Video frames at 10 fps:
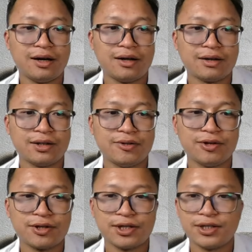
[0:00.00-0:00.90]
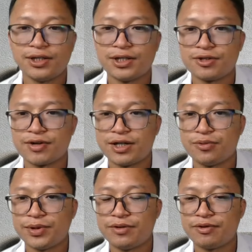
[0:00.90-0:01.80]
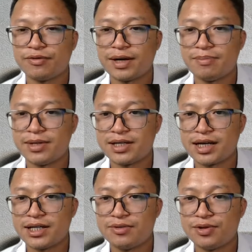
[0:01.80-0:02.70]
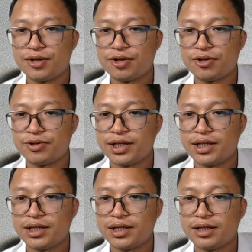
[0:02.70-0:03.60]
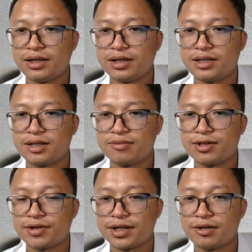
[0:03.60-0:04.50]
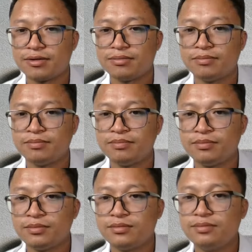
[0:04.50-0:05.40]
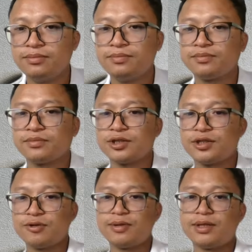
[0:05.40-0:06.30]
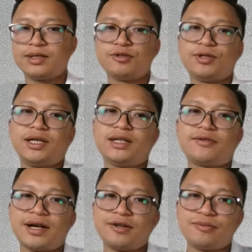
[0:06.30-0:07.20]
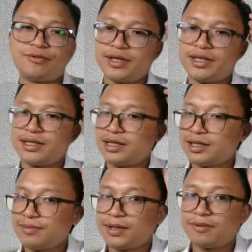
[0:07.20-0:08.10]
New York session, just try to wait for 5 minutes, guys. We are not doing anything in this levels right now. So today the random trades, it is becoming